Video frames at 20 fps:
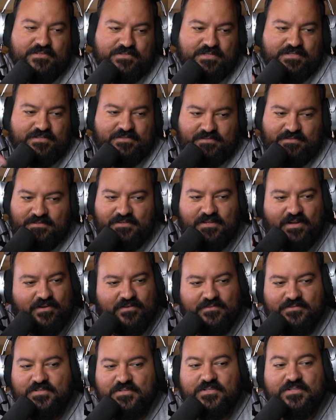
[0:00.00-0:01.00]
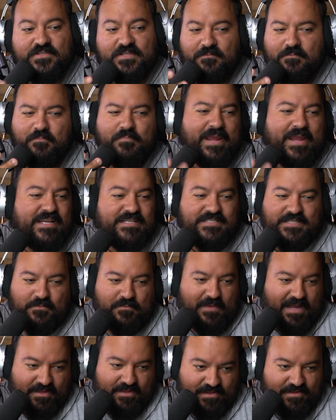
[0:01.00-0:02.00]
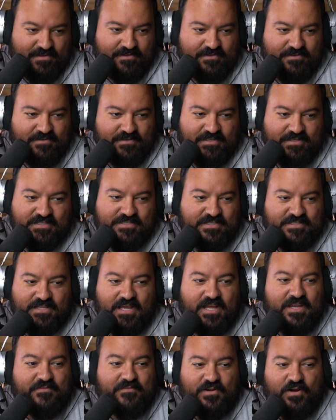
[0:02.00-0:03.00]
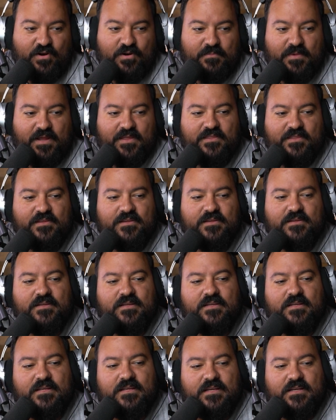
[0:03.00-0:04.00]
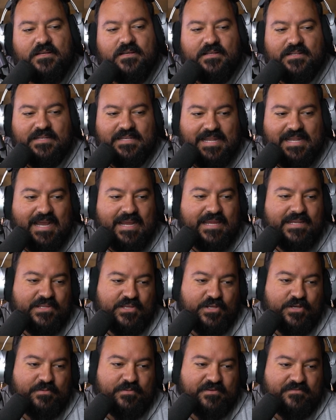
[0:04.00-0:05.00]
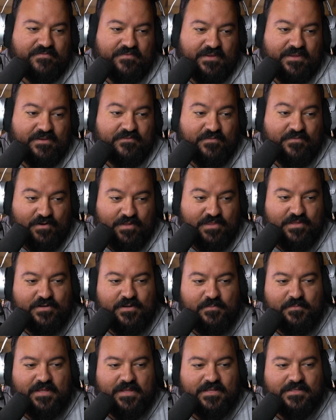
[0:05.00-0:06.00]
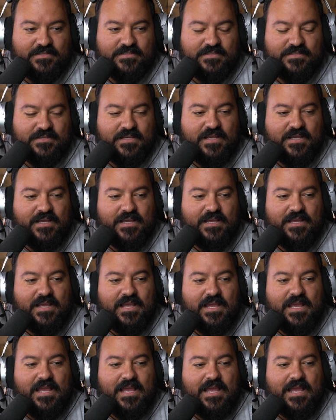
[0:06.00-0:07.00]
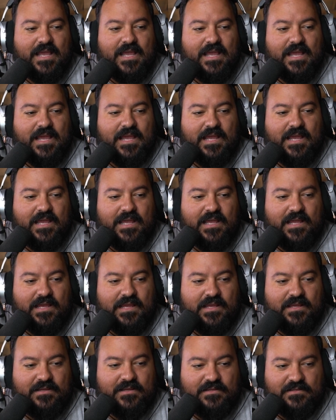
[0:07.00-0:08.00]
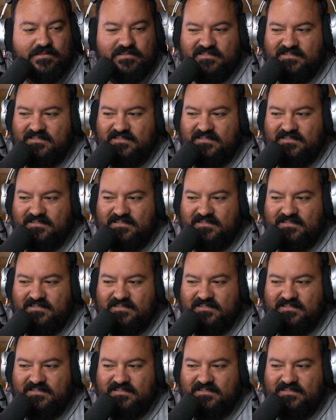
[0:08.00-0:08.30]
Just you know, just basic math. This is not even hard math. Nine cubic feet for 30 minutes. We don't know the size of that cylinder. Did he say?